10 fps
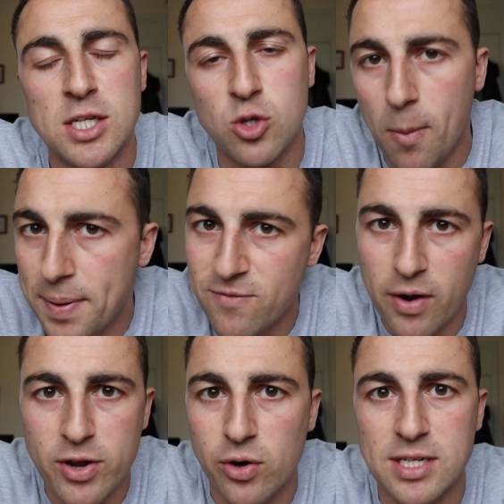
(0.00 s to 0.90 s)
So I'll be
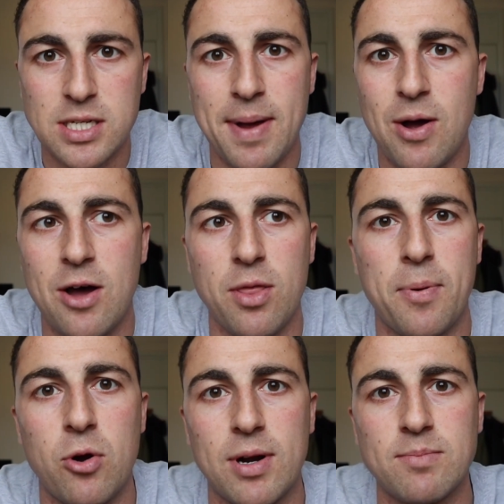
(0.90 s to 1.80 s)
very honest about how the
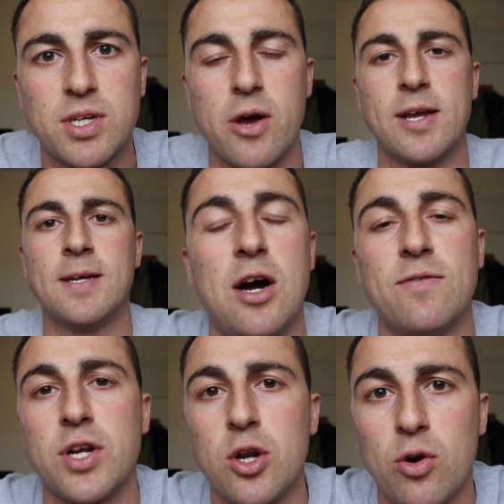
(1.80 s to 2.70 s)
program's going.
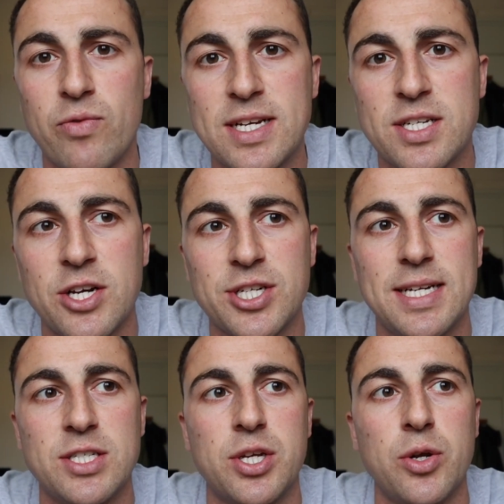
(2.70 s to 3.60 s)
I've done a lot of research
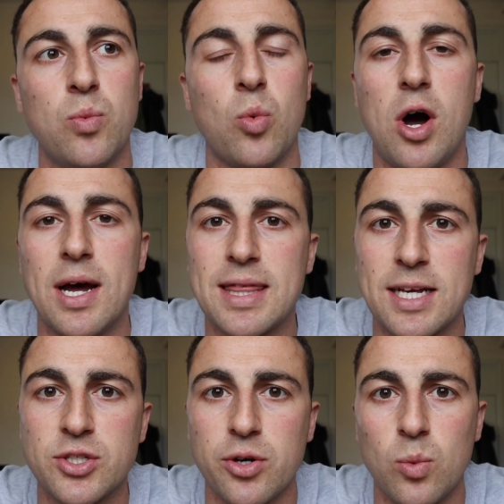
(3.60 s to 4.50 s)
into what I
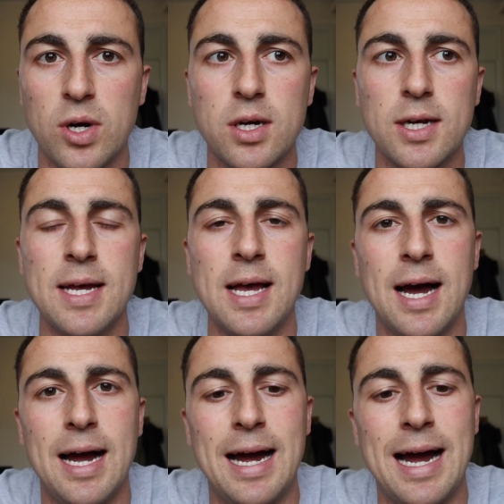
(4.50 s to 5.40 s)
think is gonna work
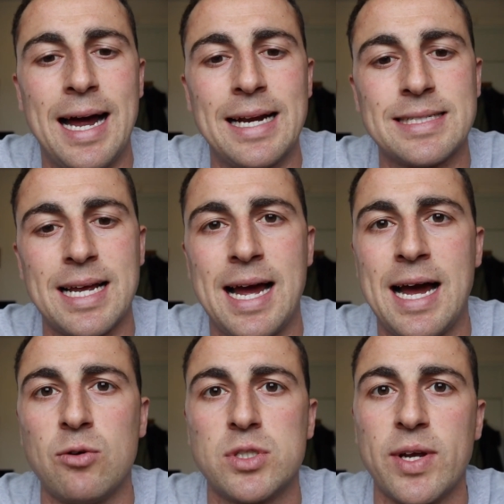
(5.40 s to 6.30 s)
uh, and
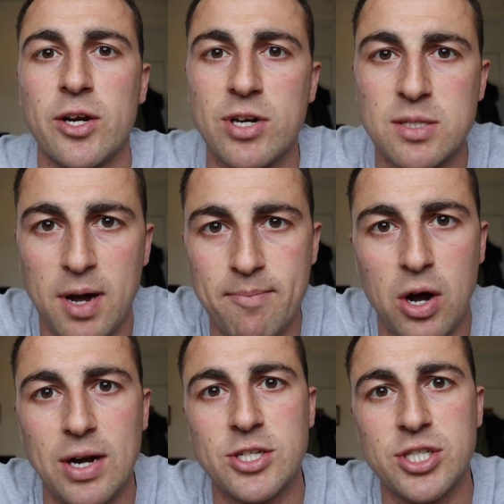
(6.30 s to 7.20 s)
how to increase my
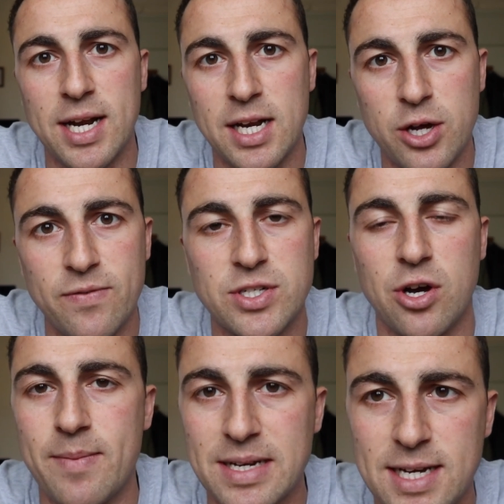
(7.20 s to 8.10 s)
mileage steadily over
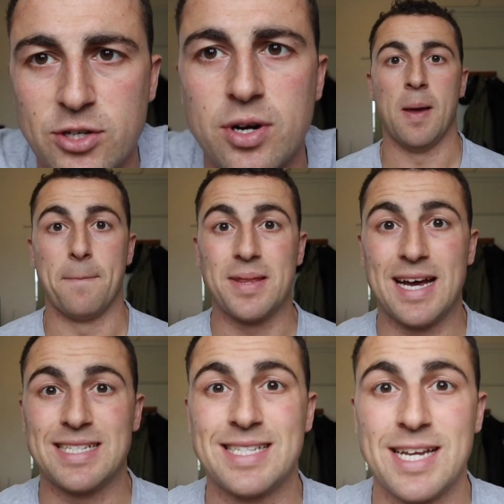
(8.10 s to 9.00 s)
time, et cetera. But
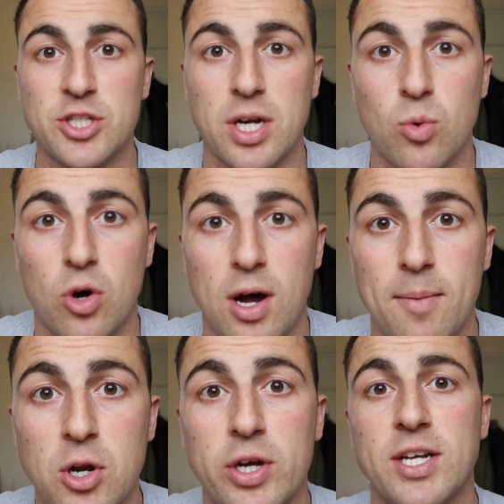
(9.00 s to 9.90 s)
that is essentially what
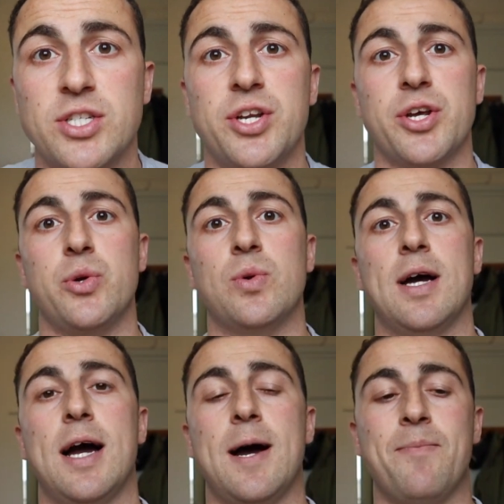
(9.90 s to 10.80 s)
I'm looking to do,
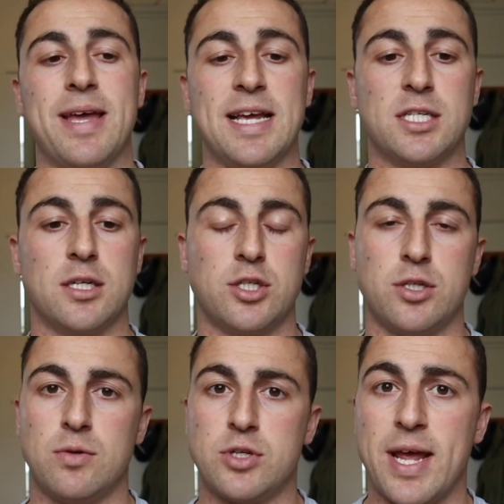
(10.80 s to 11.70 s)
um, is
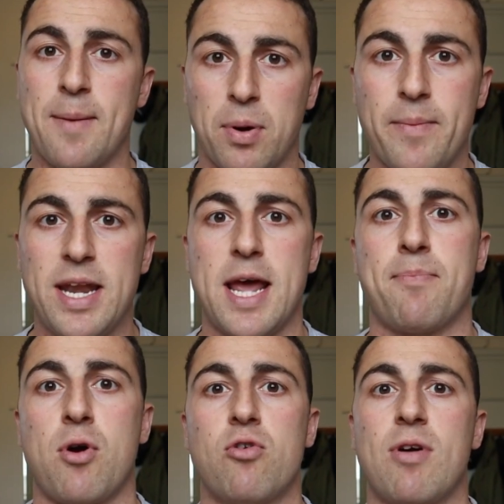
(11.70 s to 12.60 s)
to implement a
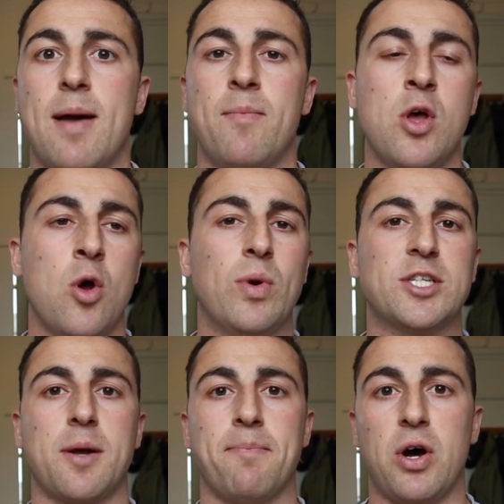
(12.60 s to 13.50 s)
program
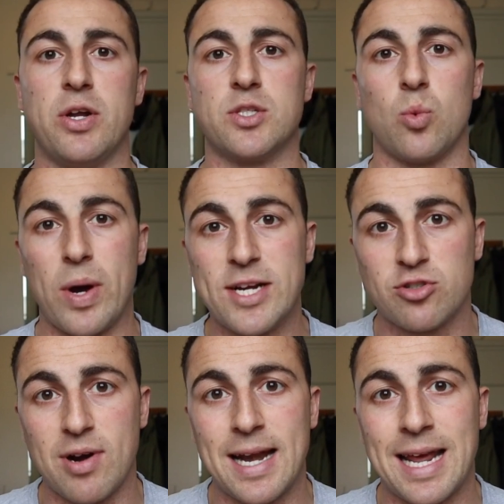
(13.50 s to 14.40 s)
which combines weight
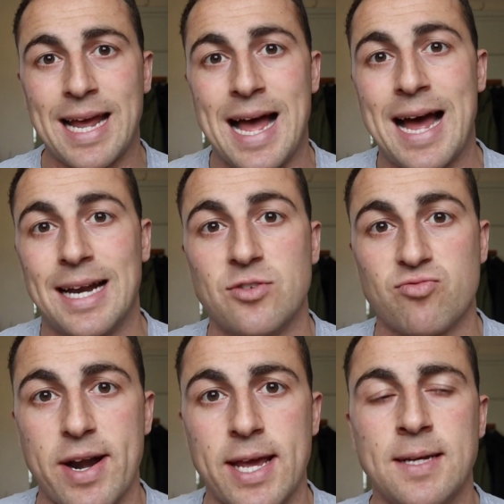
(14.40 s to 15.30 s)
training and
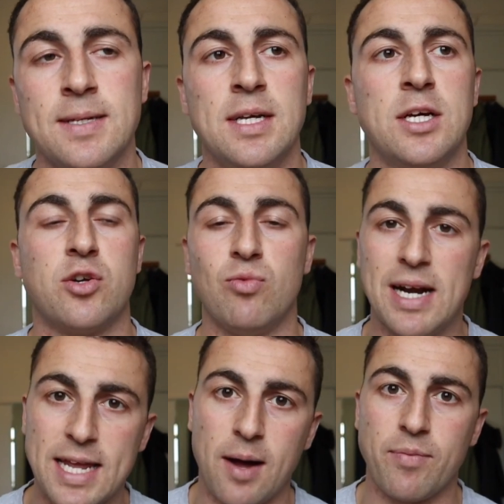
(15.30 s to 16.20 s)
running to
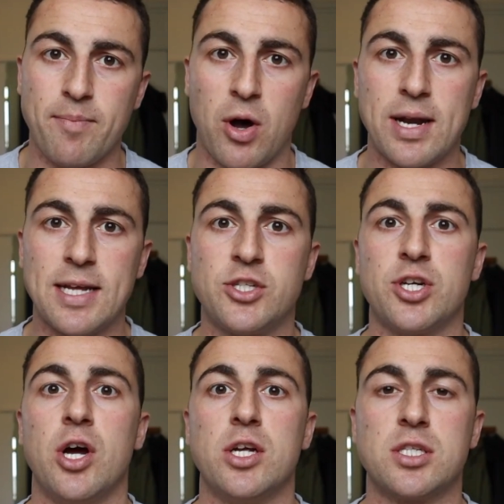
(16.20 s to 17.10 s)
really up the
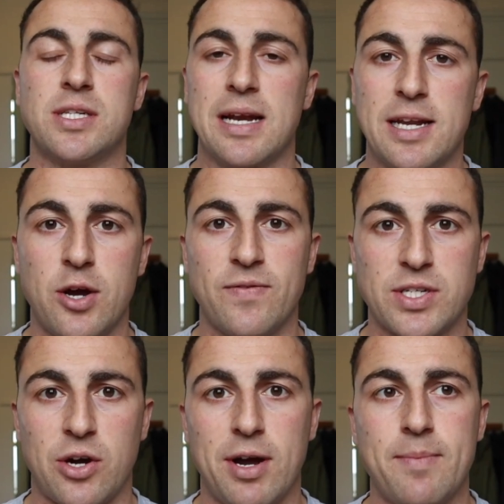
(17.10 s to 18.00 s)
mileage steadily over
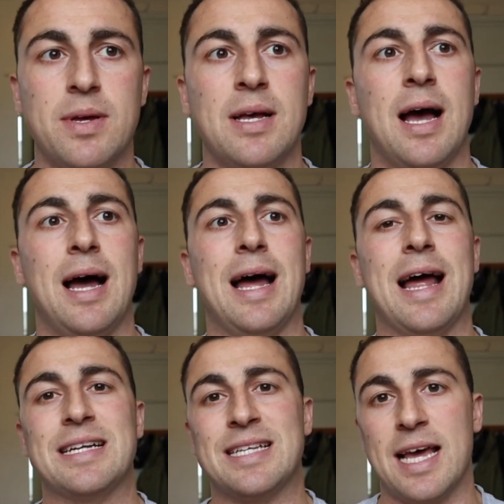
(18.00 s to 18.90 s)
time
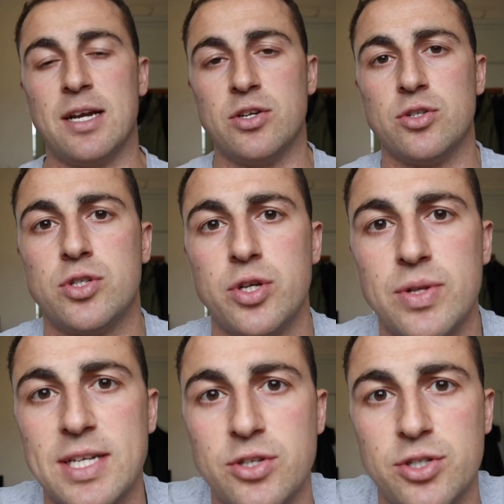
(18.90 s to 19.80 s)
uh, to then do
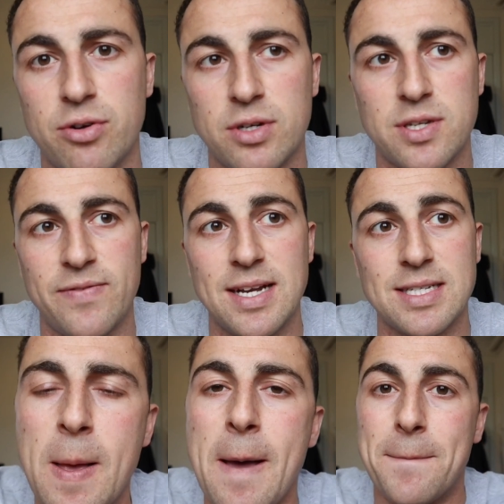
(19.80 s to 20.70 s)
these endurance
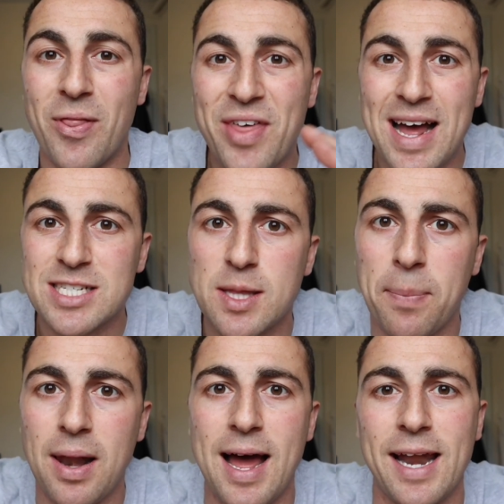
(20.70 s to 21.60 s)
events. But that's the
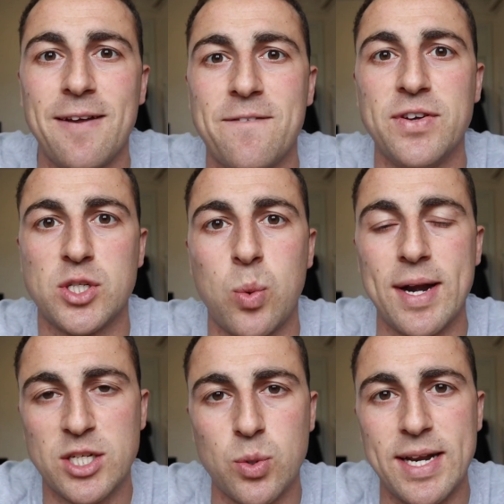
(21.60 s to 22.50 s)
plan for
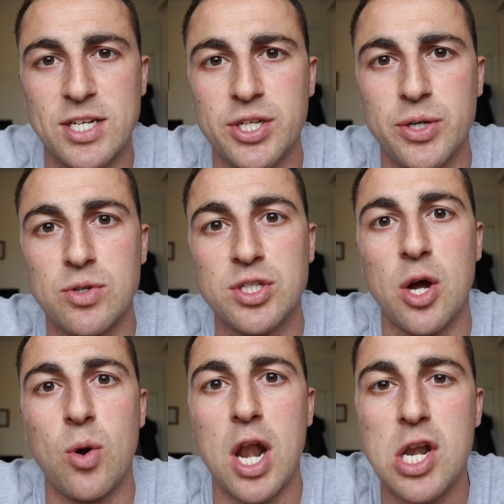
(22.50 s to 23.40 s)
twenty twenty-two.
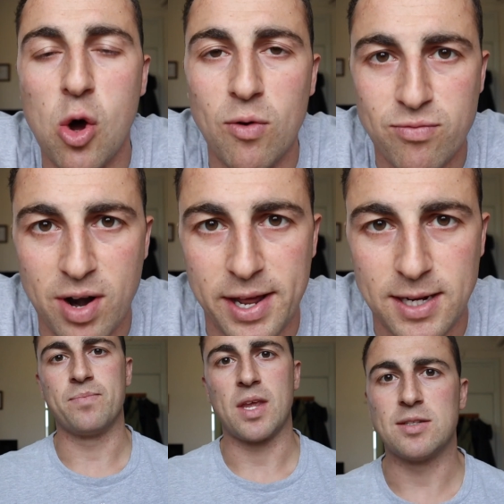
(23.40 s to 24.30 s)
So a lot of
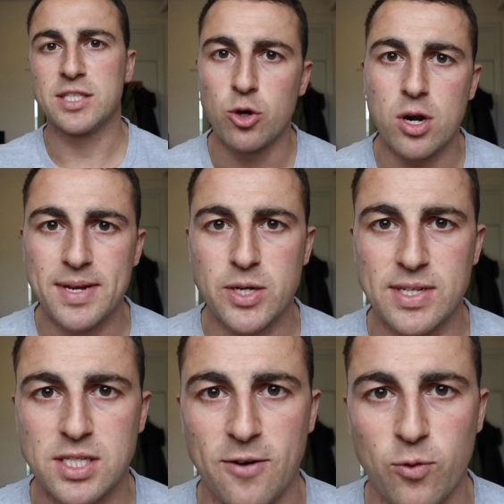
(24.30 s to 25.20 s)
running. I'm still gonna be
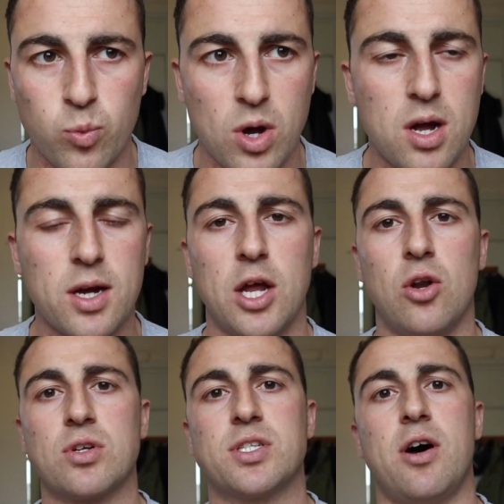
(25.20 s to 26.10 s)
doing stuff with work
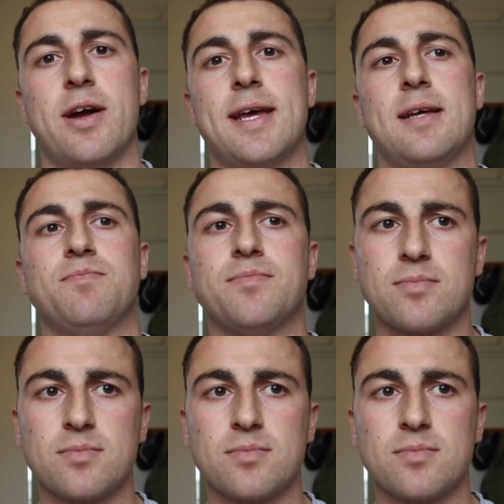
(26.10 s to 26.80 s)
alongside it.